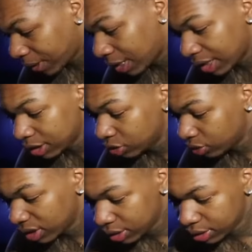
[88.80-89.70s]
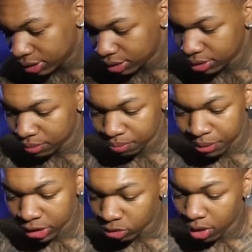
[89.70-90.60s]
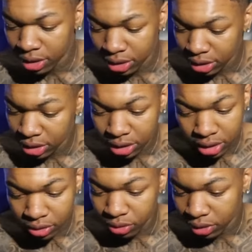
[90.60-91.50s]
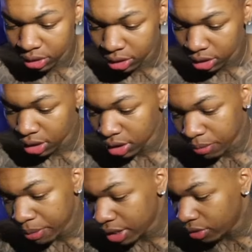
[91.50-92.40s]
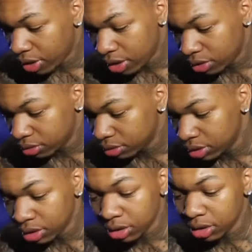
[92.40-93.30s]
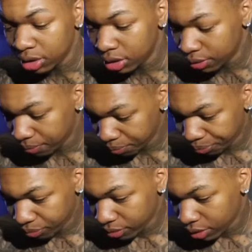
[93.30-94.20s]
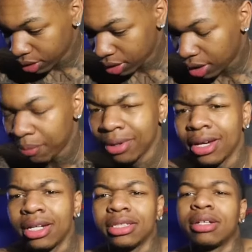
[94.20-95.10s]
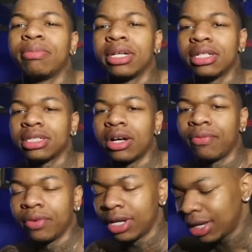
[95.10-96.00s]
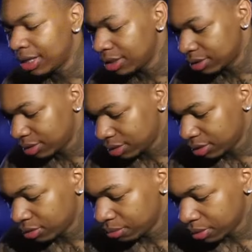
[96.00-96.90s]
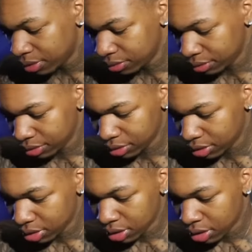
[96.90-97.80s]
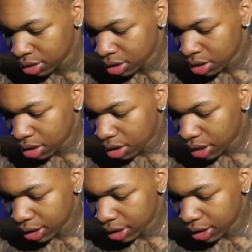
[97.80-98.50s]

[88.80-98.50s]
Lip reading: I like the dress. Picture quality look good, of course. Background look good. I'm gonna get this outfit at 8, bro. All